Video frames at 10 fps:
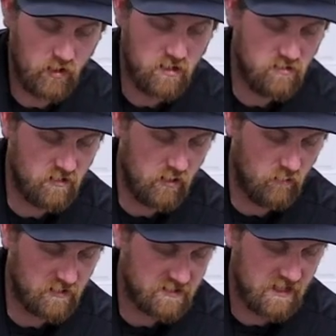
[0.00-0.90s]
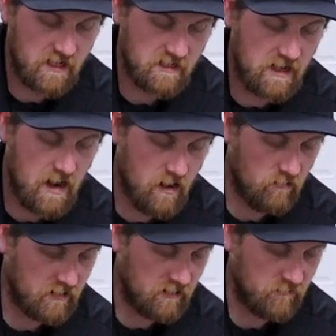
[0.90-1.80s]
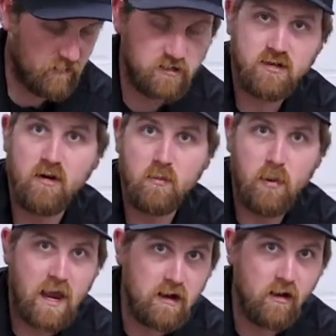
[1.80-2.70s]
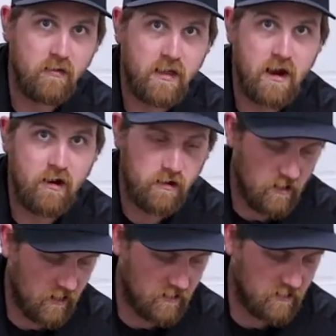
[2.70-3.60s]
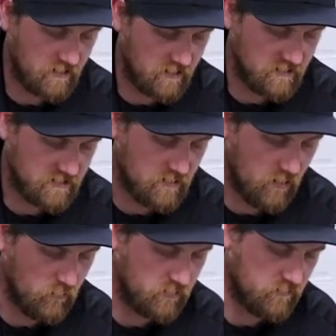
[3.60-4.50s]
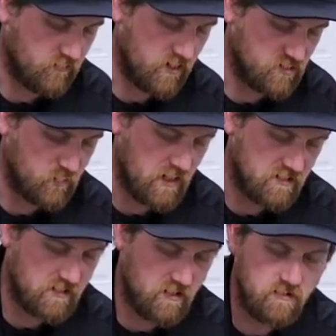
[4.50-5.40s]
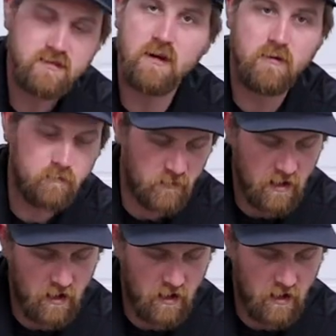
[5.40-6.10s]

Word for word: but you can always sand it down, get a fresh coat of paint on there, and start with the fresh base there. So